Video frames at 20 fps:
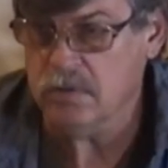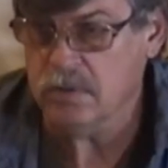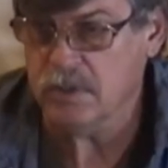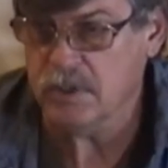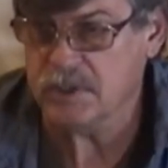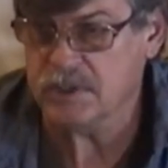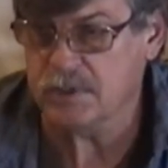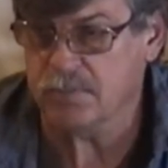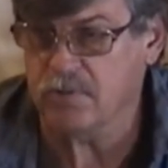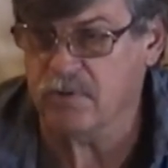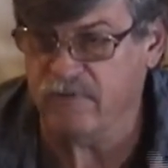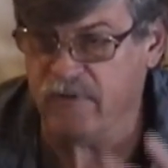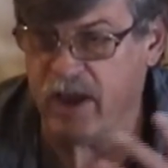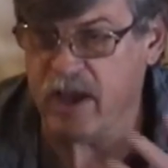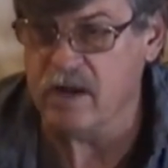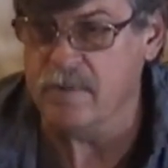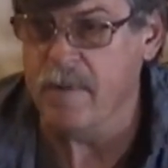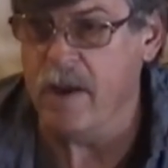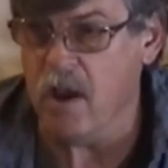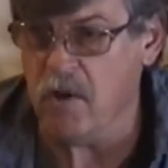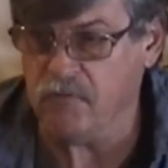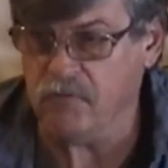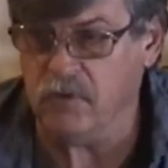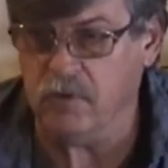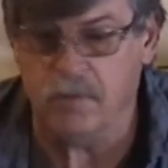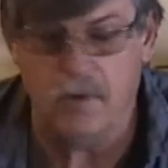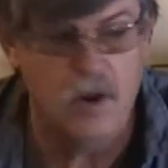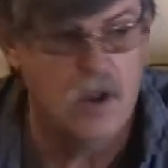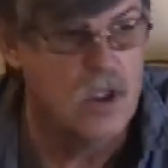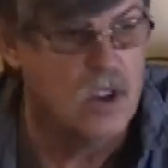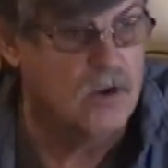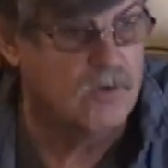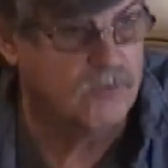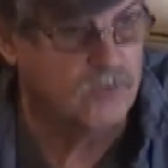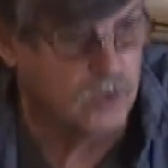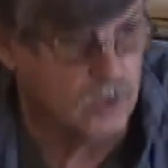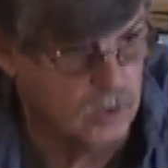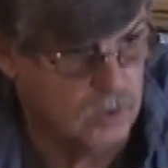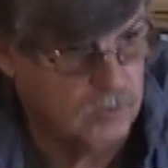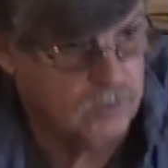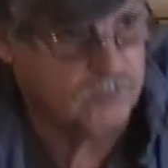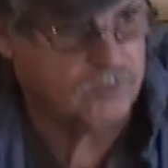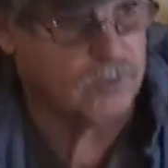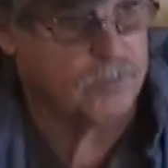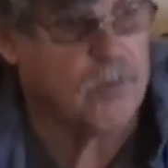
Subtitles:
They said, provide a mount for